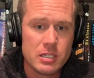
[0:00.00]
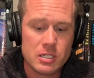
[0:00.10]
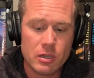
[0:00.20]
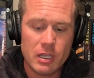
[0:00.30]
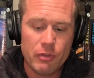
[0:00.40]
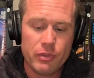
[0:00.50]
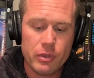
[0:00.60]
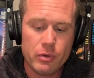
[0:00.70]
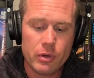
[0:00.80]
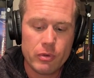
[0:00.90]
So if
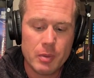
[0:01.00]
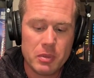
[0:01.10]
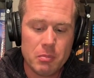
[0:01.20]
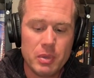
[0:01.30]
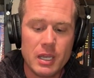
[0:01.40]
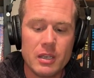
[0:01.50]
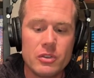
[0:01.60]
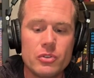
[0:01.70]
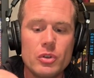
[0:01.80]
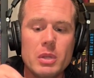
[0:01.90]
you grip the pick
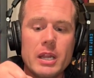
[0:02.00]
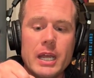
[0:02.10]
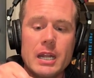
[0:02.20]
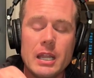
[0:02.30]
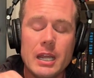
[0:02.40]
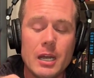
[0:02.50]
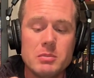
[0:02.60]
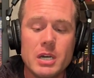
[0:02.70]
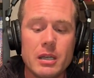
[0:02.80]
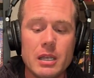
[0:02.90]
extremely lightly, and
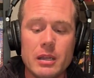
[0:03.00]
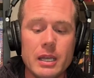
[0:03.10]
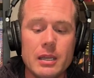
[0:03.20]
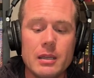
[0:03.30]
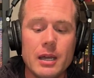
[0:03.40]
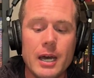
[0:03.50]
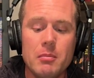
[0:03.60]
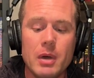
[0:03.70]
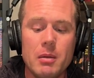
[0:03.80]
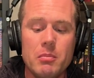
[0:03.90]
I'm talking like
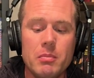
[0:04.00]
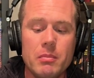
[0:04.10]
I'm